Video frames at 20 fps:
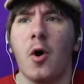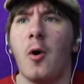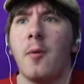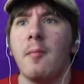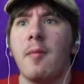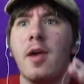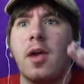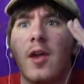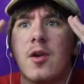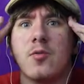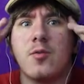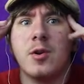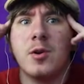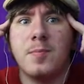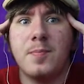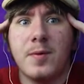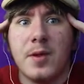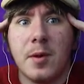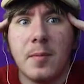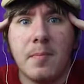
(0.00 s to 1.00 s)
Oh man, would
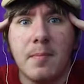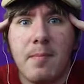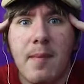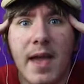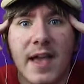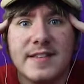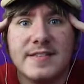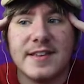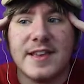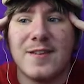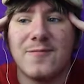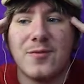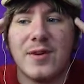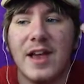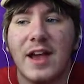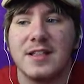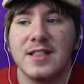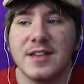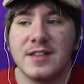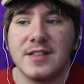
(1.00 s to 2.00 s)
it be amazing if we
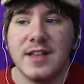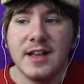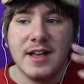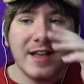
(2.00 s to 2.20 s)
had like